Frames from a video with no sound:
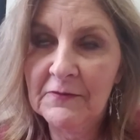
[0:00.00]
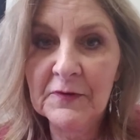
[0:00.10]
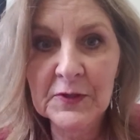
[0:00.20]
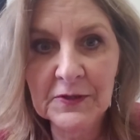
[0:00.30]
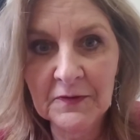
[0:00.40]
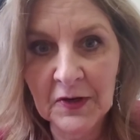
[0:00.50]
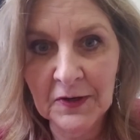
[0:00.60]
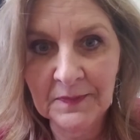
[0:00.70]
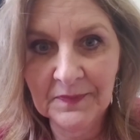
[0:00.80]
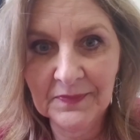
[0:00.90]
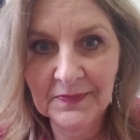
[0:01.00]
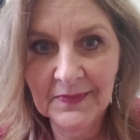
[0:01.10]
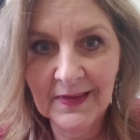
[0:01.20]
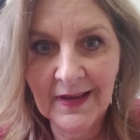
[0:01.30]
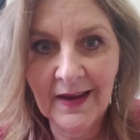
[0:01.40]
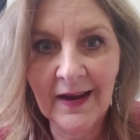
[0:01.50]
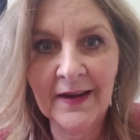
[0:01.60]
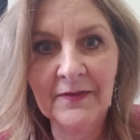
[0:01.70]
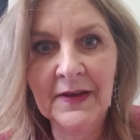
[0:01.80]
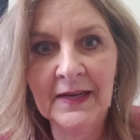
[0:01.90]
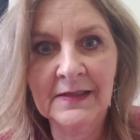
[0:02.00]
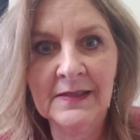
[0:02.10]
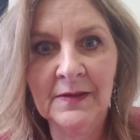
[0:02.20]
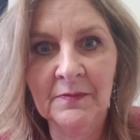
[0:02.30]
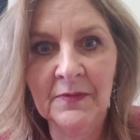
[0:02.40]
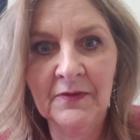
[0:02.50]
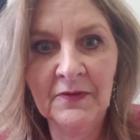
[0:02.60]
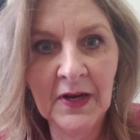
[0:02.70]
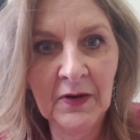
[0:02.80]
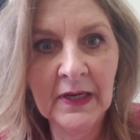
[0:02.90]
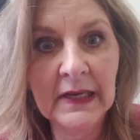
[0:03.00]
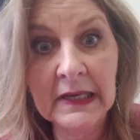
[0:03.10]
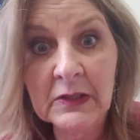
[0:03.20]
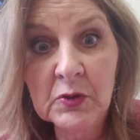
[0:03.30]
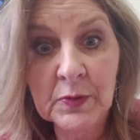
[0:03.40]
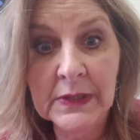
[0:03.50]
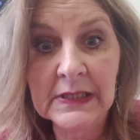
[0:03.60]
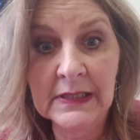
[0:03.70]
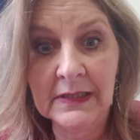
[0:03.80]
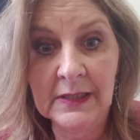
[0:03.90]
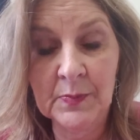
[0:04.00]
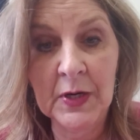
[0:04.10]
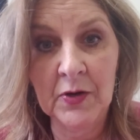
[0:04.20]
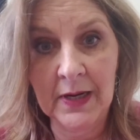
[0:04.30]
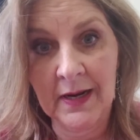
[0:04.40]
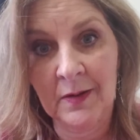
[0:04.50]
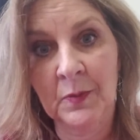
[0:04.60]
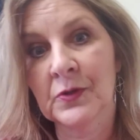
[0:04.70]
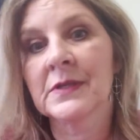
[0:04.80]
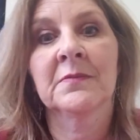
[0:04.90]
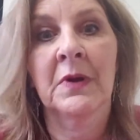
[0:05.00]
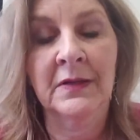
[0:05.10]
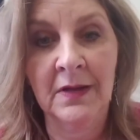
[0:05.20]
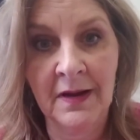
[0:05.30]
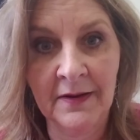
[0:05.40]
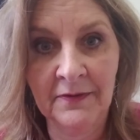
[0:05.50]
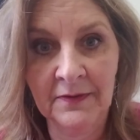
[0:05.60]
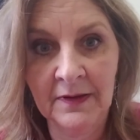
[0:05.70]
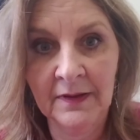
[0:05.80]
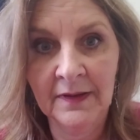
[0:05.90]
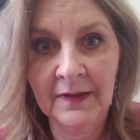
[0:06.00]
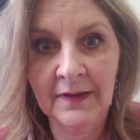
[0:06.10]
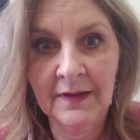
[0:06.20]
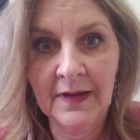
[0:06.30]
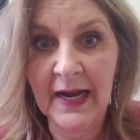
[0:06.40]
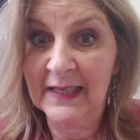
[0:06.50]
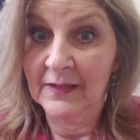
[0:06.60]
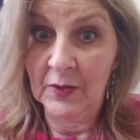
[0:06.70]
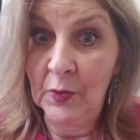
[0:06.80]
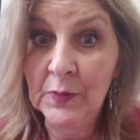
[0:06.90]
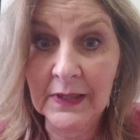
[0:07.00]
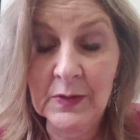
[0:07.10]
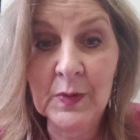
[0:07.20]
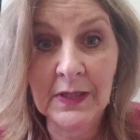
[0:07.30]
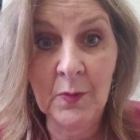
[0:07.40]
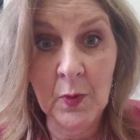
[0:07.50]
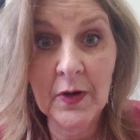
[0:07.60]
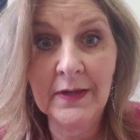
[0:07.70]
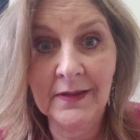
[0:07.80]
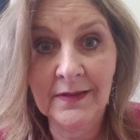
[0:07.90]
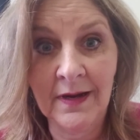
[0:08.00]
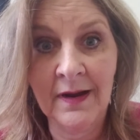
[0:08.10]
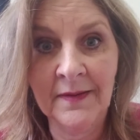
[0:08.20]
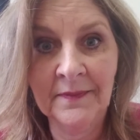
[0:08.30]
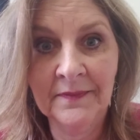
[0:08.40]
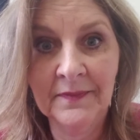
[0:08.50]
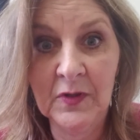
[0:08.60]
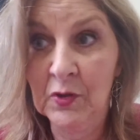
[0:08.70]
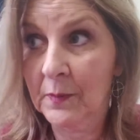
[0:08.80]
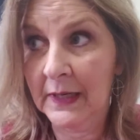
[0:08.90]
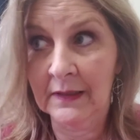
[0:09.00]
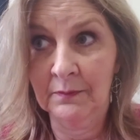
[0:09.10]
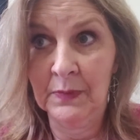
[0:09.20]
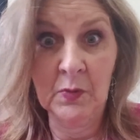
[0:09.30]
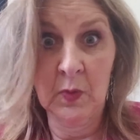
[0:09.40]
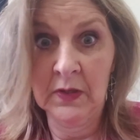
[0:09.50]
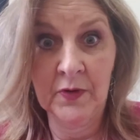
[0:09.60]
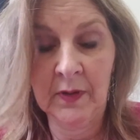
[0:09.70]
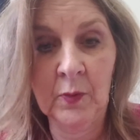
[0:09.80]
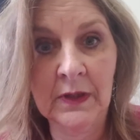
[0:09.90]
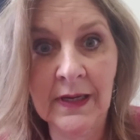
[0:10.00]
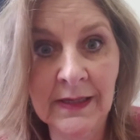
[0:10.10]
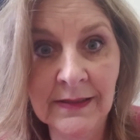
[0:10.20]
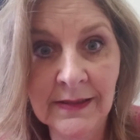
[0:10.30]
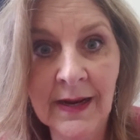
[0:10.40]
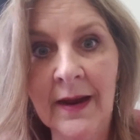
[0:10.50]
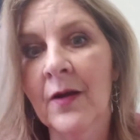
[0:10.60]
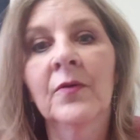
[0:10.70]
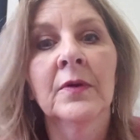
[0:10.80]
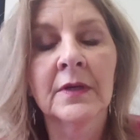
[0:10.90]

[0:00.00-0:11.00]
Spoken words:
First of all, I have had some very interesting spirit animals in my life. I didn't know that's what they were at the time. You may be wondering what that is now.